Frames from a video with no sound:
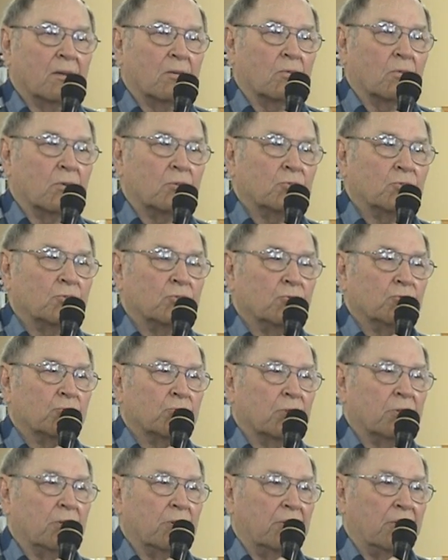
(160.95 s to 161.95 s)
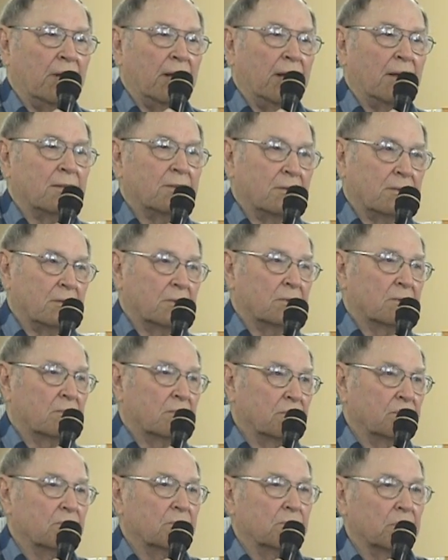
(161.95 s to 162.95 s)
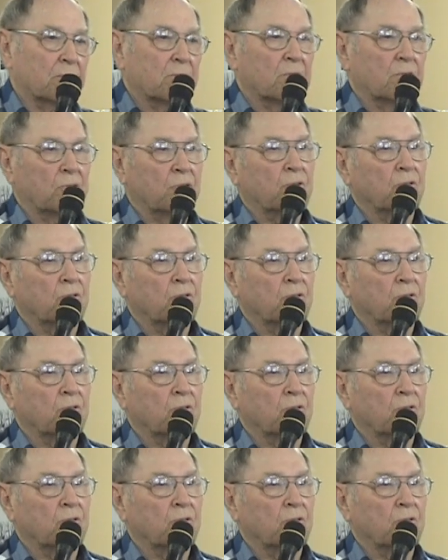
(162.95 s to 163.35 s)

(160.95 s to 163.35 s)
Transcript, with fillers: Why don't you study that and a month or